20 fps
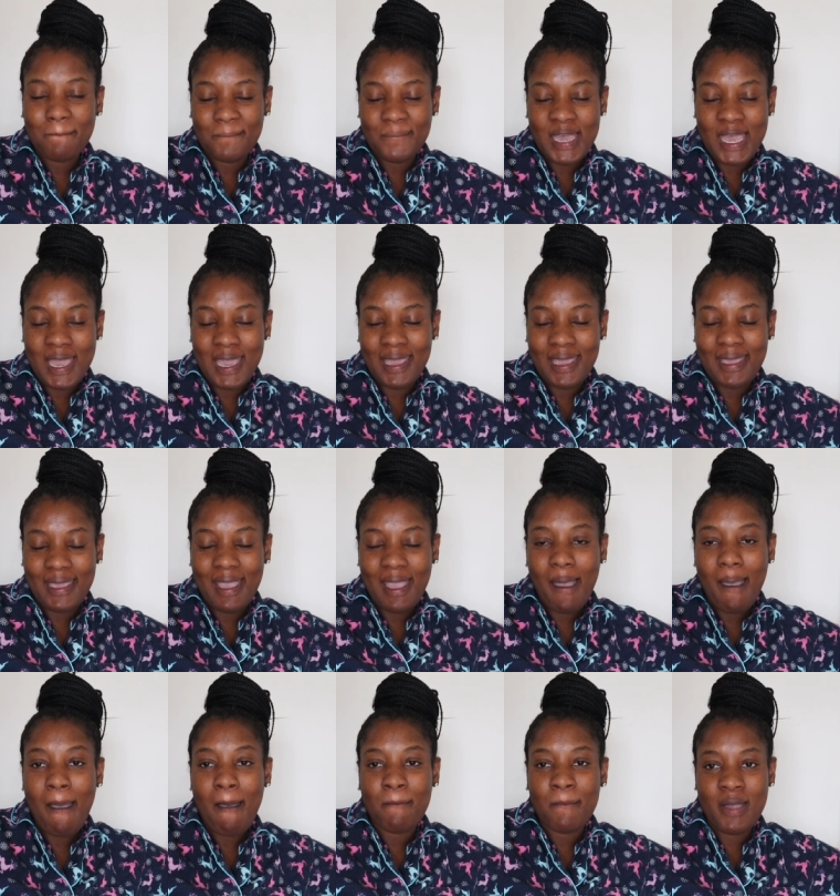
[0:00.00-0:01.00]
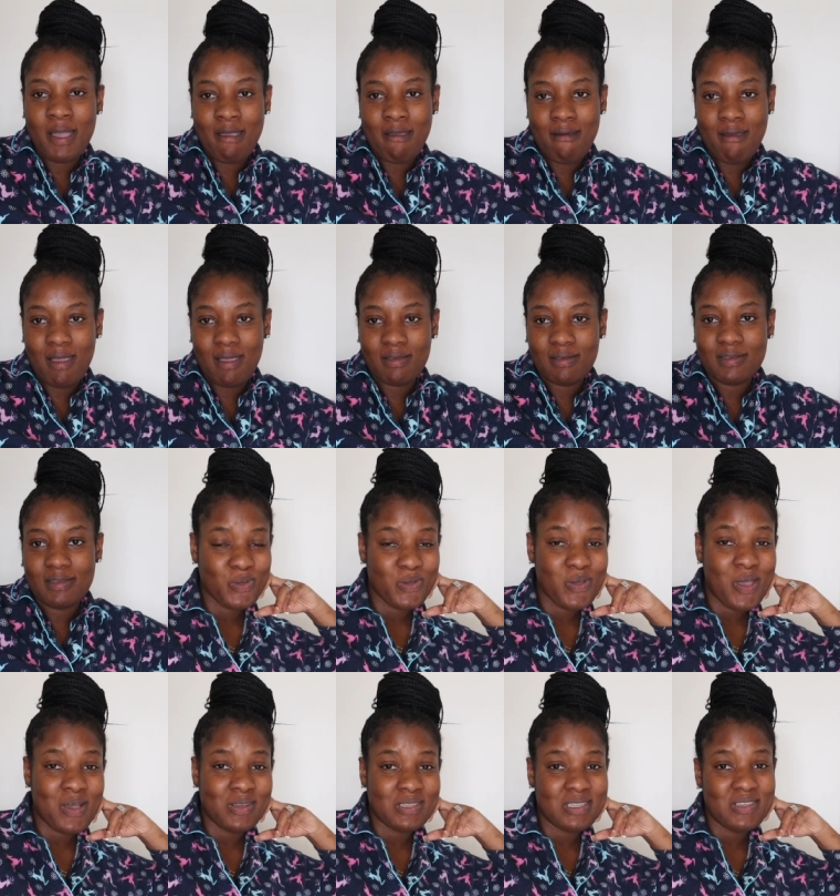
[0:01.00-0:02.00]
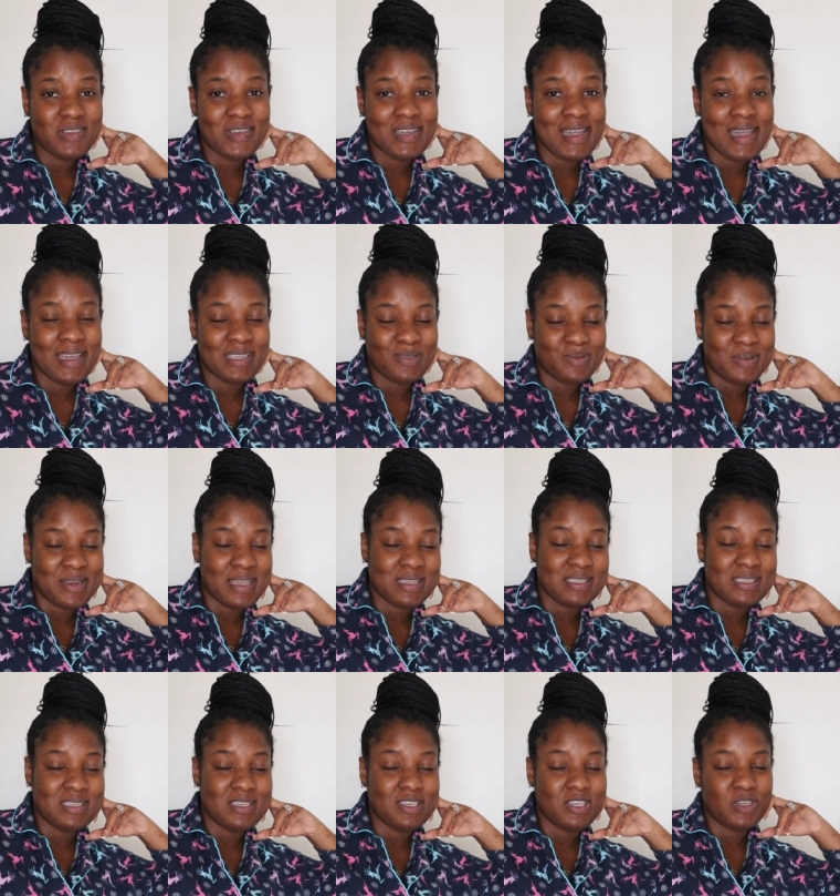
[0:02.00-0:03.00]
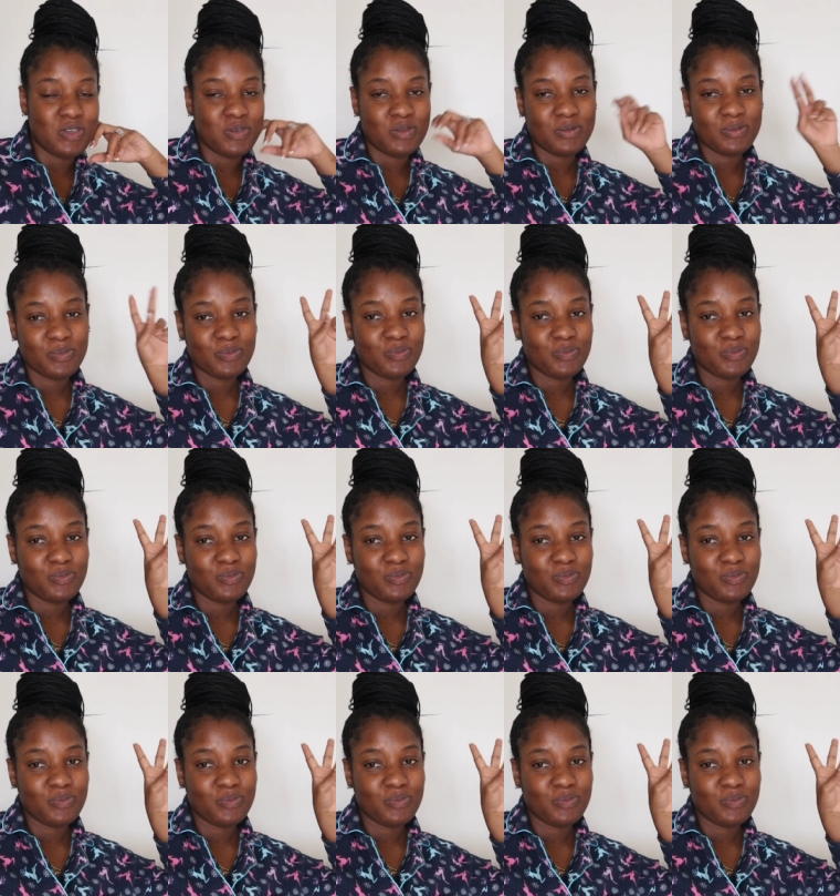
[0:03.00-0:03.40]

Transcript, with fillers: my Amara. So I'll see you guys when I see you.